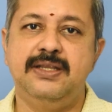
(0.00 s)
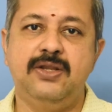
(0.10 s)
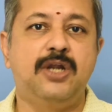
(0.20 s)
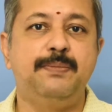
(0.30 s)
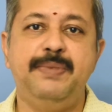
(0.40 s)

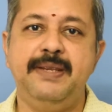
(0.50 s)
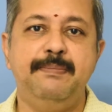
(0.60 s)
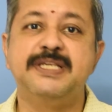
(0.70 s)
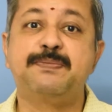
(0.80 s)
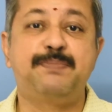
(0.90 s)
not be
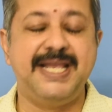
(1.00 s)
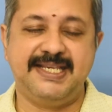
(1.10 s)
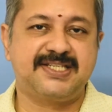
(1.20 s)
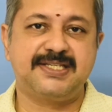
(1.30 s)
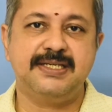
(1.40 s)

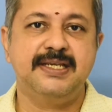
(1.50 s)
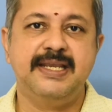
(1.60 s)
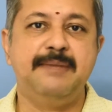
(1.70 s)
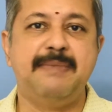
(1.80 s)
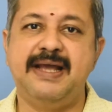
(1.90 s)
misplaced
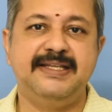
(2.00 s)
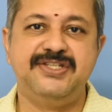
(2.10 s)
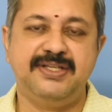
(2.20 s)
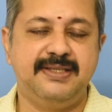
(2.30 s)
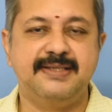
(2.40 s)
in
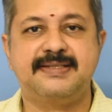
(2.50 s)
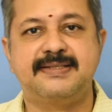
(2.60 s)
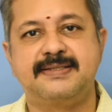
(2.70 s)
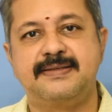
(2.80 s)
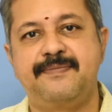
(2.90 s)
managing
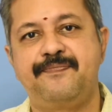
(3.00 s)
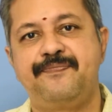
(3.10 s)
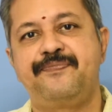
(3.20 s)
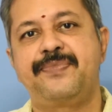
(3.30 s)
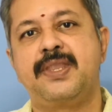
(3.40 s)
this.
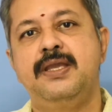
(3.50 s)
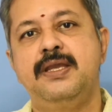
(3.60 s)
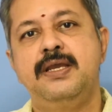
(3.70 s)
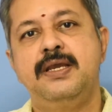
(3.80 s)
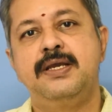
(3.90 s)

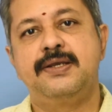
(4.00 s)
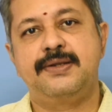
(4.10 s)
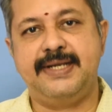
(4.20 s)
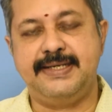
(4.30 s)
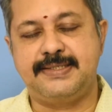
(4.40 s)

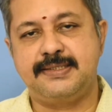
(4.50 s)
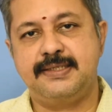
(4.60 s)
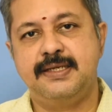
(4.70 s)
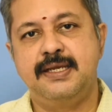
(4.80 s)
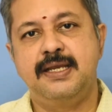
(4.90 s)
Right?
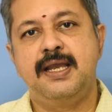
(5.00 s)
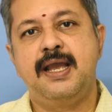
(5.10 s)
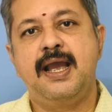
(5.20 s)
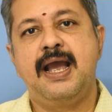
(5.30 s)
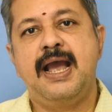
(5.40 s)

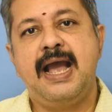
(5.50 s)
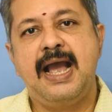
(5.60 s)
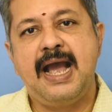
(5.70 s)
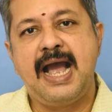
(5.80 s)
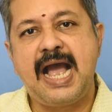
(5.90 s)

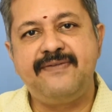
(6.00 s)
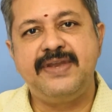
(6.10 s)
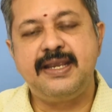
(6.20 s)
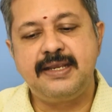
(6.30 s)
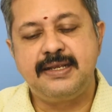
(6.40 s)
Having
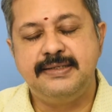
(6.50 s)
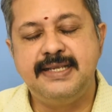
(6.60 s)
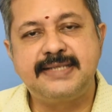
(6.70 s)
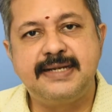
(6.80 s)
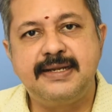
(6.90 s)

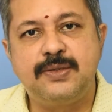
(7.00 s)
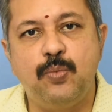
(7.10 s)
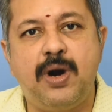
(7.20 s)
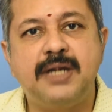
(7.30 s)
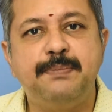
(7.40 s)
decided
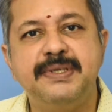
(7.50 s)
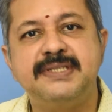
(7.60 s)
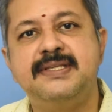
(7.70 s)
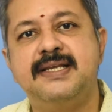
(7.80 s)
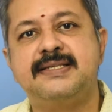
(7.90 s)
what
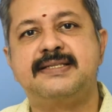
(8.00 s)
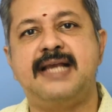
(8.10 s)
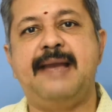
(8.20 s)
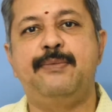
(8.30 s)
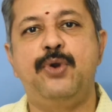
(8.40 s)
business
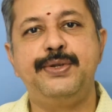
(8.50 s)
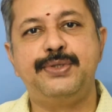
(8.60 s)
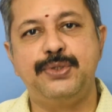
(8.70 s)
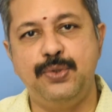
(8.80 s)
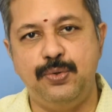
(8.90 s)
I'm going
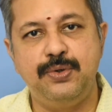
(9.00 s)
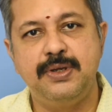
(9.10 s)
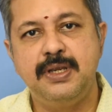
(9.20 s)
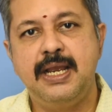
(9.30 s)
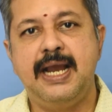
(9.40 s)
to do
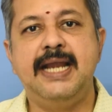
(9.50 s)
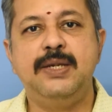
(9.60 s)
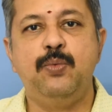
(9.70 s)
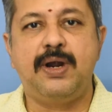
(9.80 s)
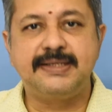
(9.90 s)

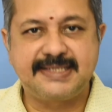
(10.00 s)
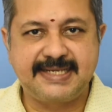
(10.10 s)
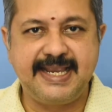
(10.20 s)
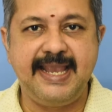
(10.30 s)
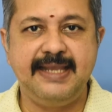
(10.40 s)
and what
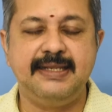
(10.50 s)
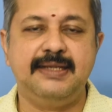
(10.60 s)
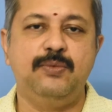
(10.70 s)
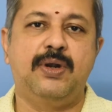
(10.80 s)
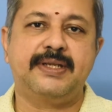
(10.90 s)
scale
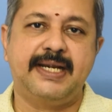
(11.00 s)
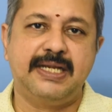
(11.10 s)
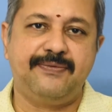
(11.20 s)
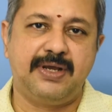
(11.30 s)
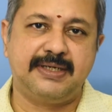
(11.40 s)
and what kind
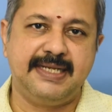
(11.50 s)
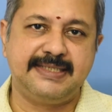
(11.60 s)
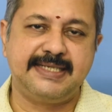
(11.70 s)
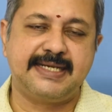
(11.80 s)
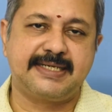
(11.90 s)
of
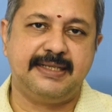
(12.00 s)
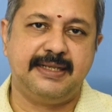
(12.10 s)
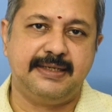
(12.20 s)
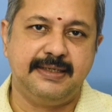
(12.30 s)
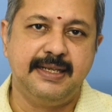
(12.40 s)
organization
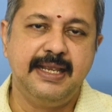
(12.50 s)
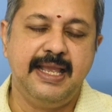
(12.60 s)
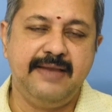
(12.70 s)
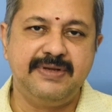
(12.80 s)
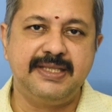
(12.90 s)
and
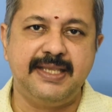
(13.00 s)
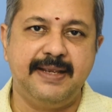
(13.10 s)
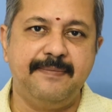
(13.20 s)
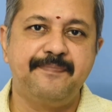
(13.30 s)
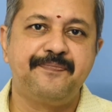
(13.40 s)

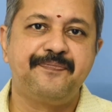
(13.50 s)
everything,